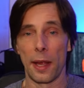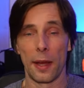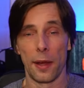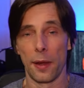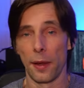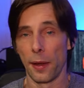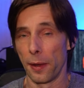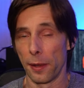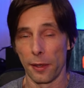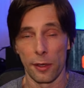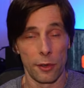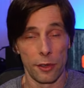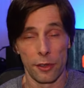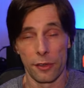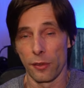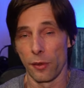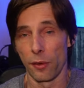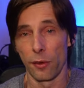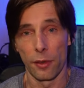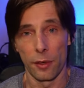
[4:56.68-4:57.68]
uh,
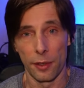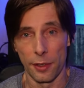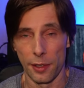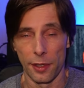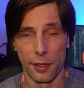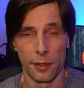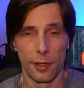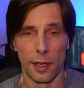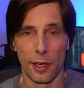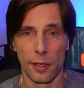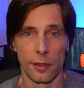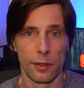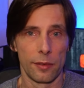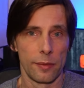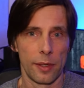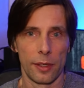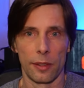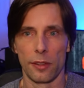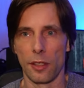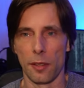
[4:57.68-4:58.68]
crystal clear then
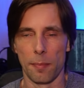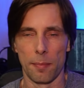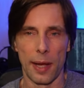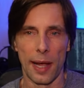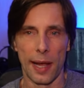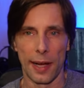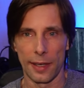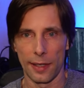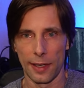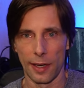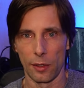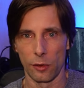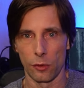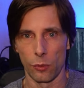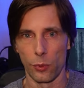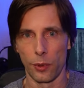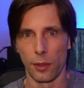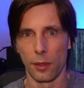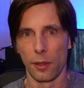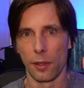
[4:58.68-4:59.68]
the background
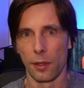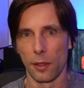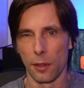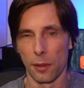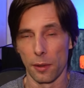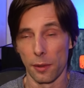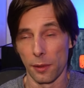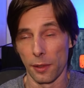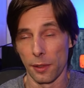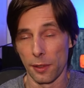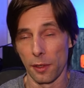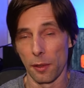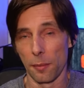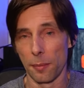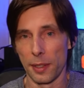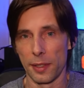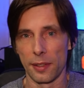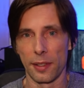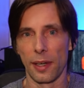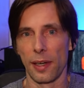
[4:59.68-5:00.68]
will a little
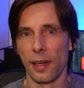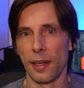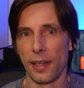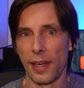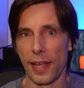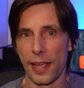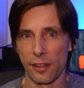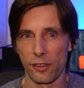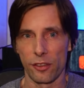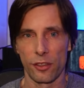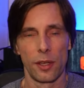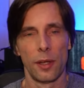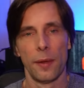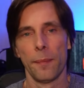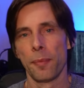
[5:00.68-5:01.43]
bit less